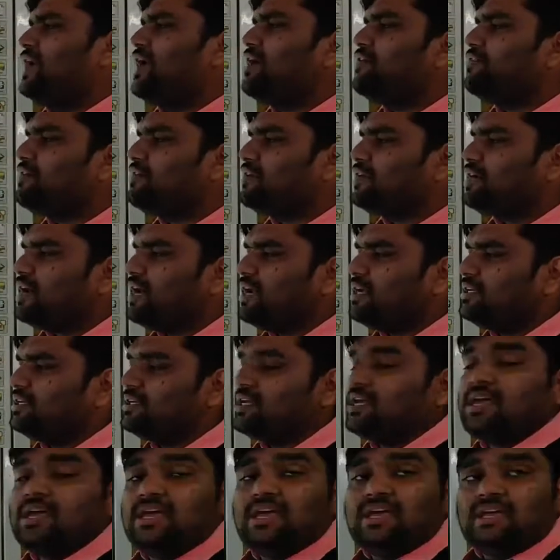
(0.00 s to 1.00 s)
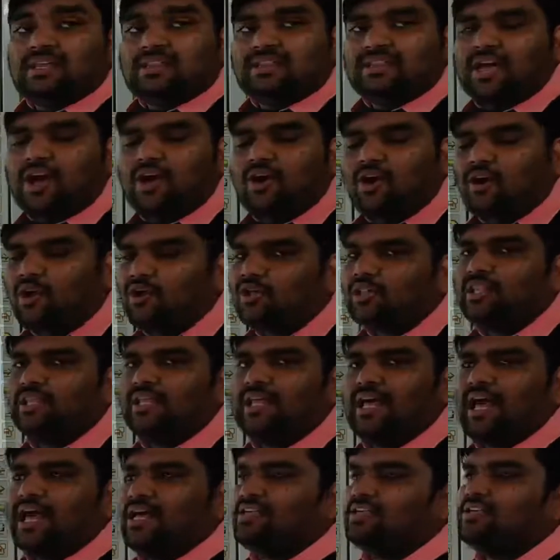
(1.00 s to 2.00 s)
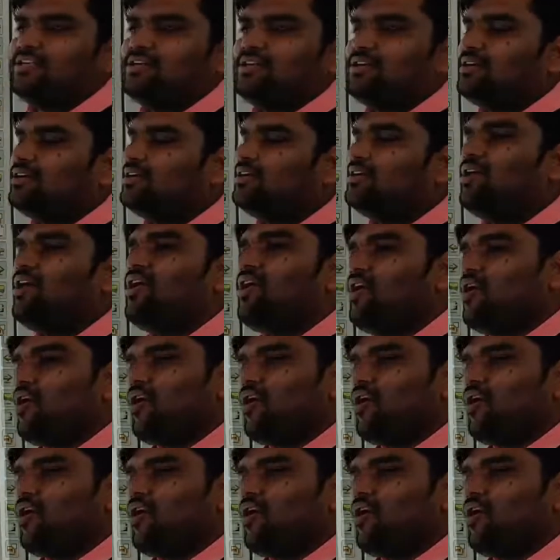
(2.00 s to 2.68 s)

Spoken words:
every kind. Now author